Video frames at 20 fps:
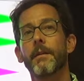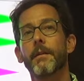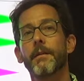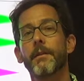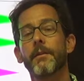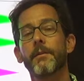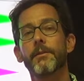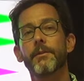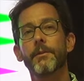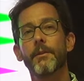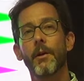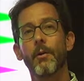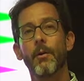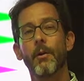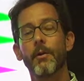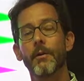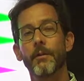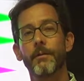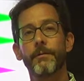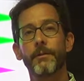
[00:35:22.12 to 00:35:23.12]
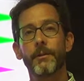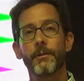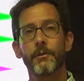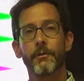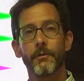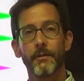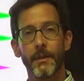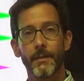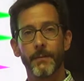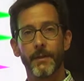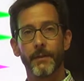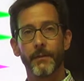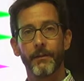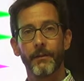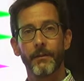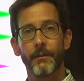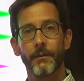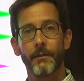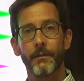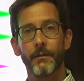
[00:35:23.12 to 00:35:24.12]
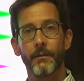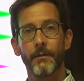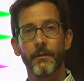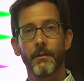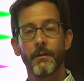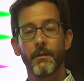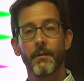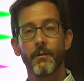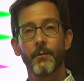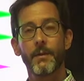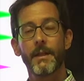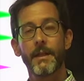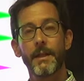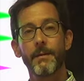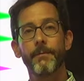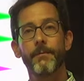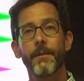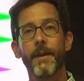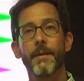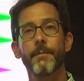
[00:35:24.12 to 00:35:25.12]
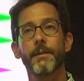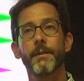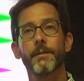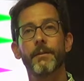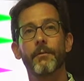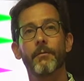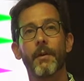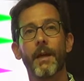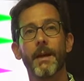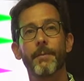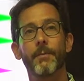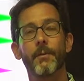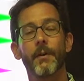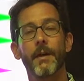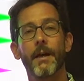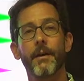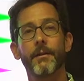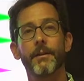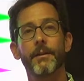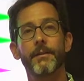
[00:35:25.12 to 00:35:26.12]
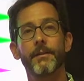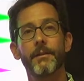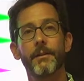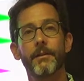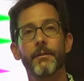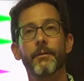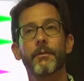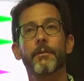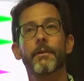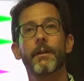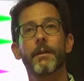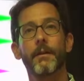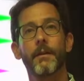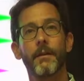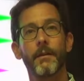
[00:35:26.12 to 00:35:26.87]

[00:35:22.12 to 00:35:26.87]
There's no artificial limits. We keep families in Wraparound until